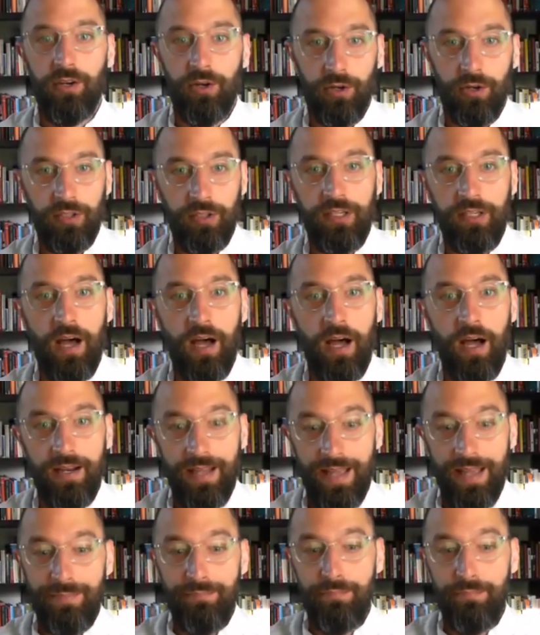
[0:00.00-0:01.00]
early on
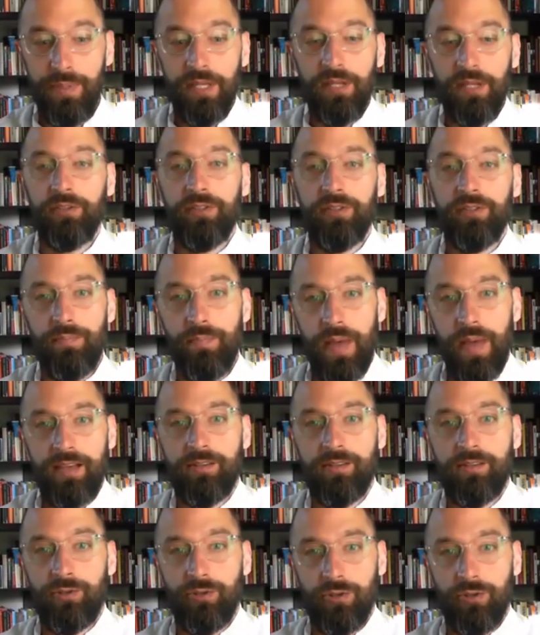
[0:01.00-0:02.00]
and build the
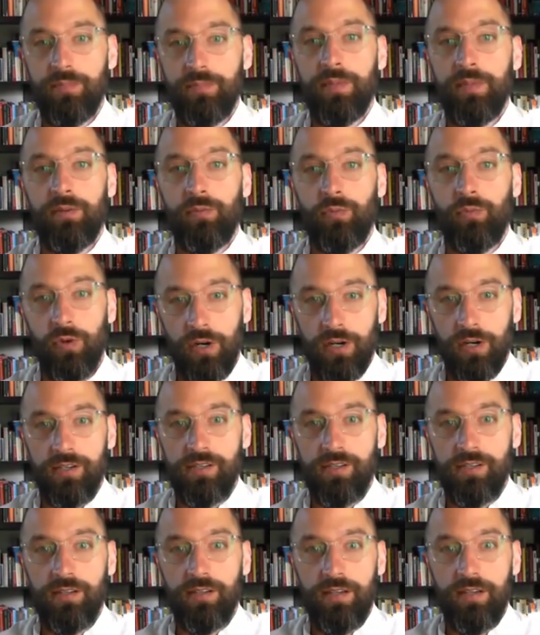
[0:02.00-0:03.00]
best treatment
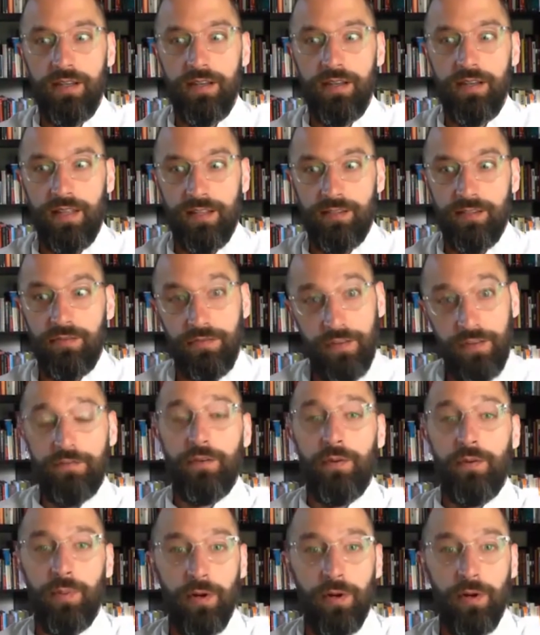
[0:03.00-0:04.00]
works that's fit
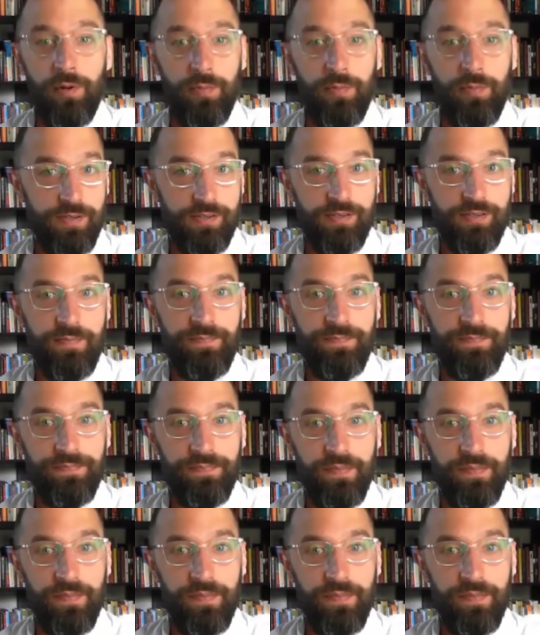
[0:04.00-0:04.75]
for purpose,